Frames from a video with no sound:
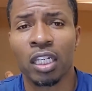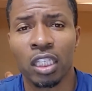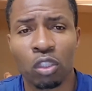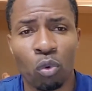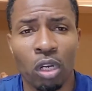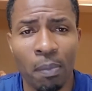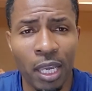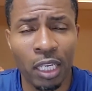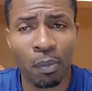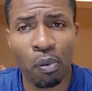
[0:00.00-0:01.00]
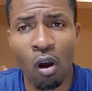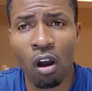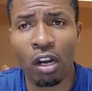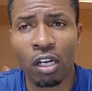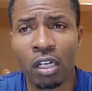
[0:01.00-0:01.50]
You want to make it a
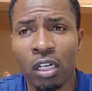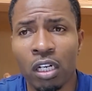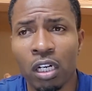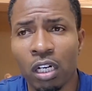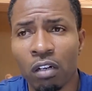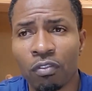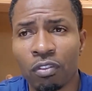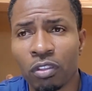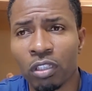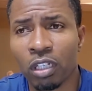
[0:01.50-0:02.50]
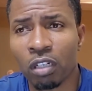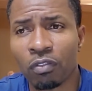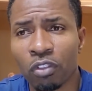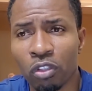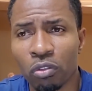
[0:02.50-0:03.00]
part of
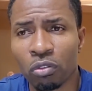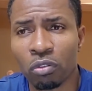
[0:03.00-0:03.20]
you.